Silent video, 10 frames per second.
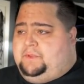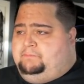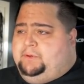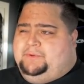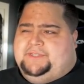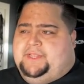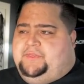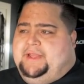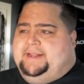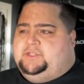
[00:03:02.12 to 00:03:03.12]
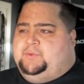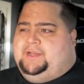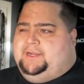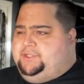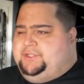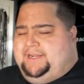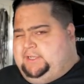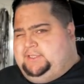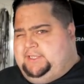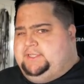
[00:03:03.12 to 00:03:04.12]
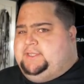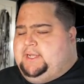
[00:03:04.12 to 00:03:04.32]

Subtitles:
But with synthetics, we kind of just get a decent